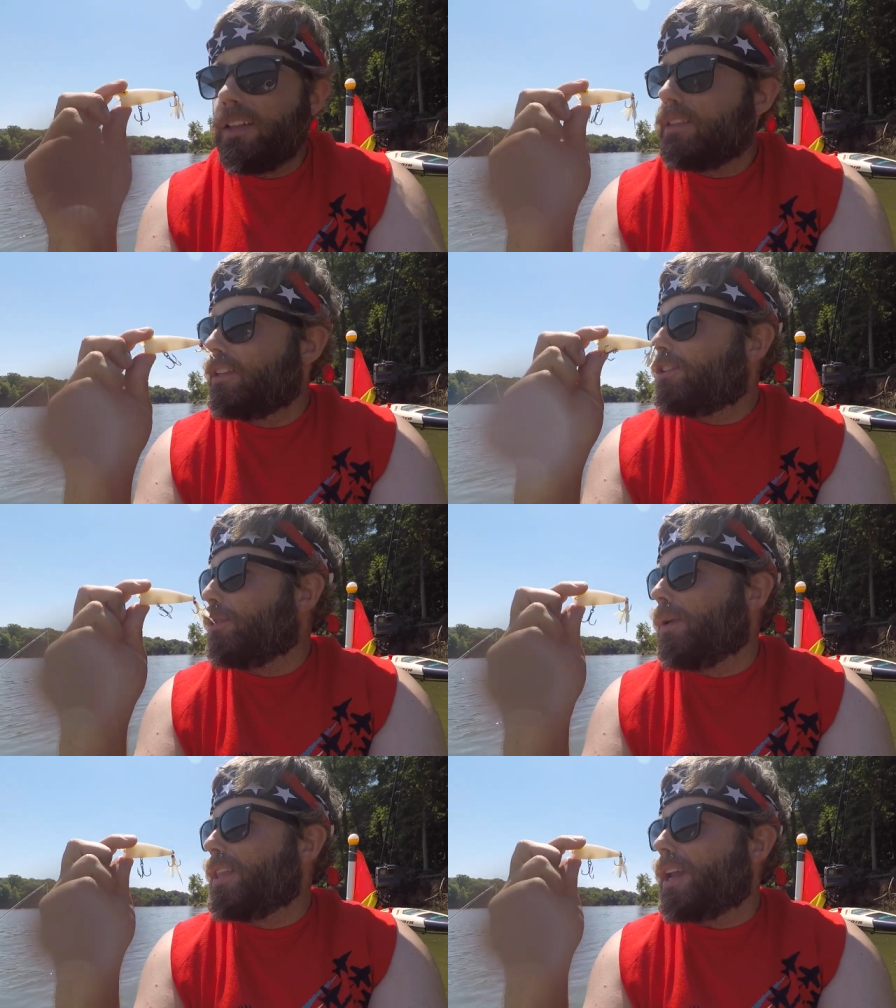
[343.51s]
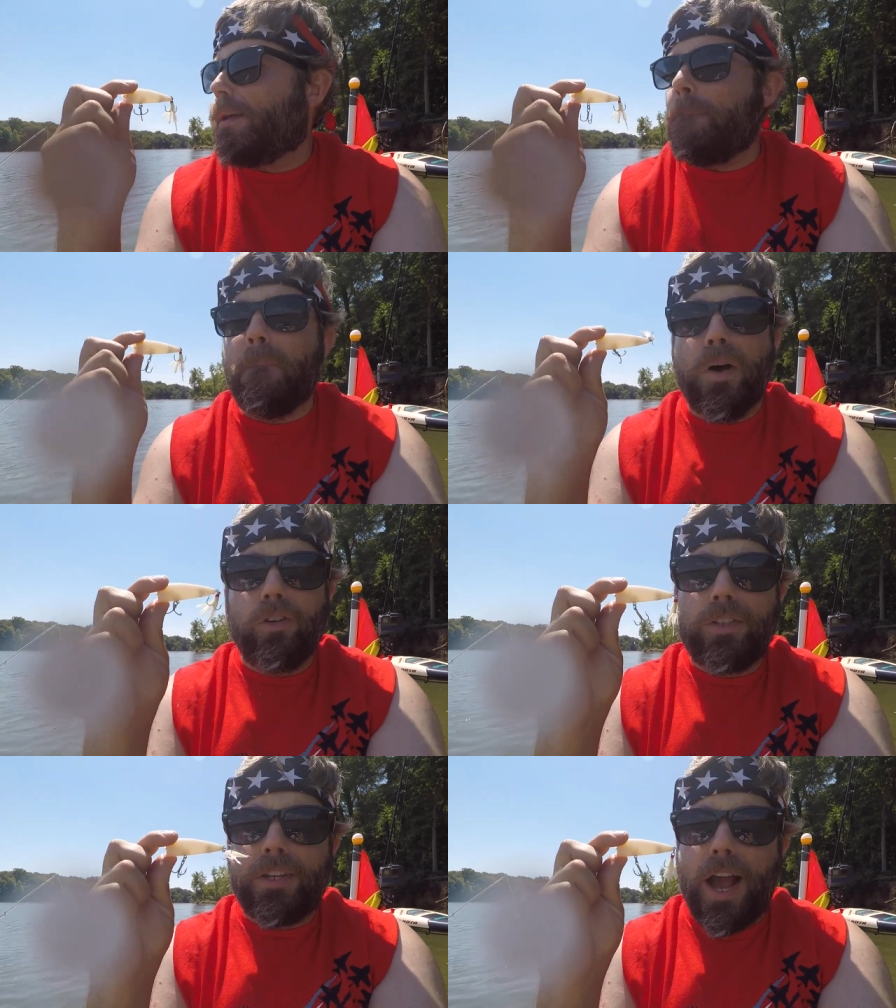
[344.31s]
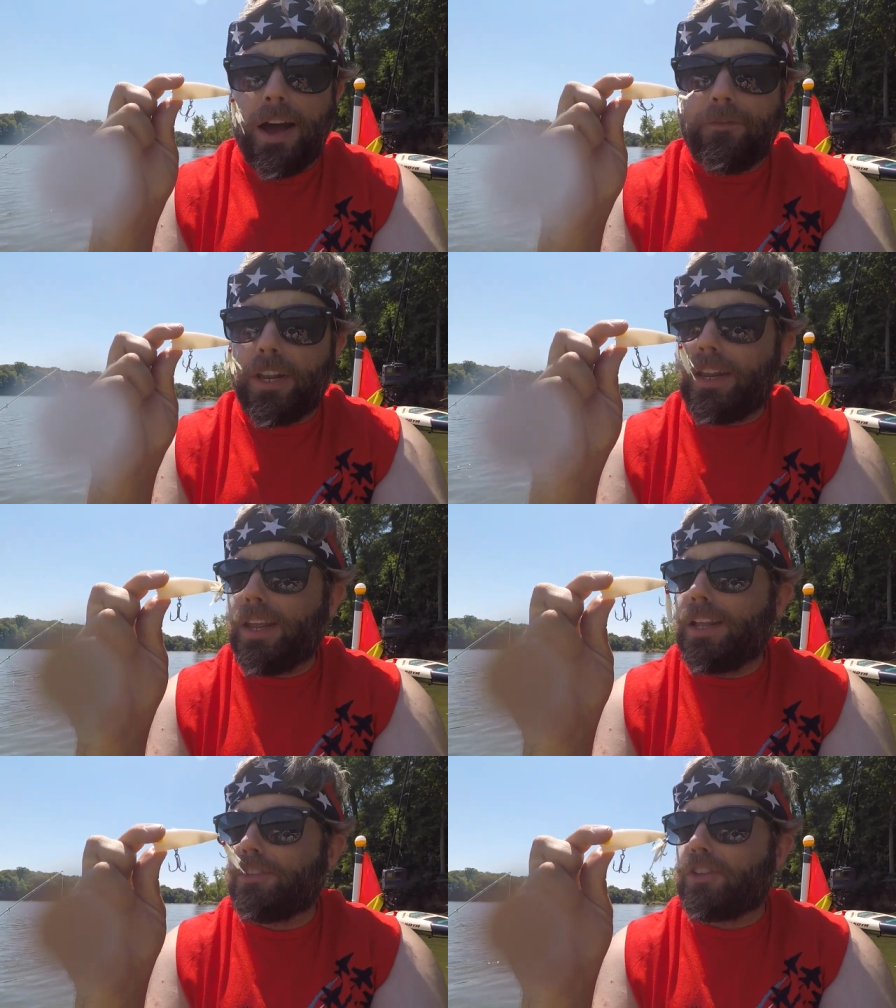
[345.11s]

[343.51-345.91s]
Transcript: This is the one that I'm most confident in,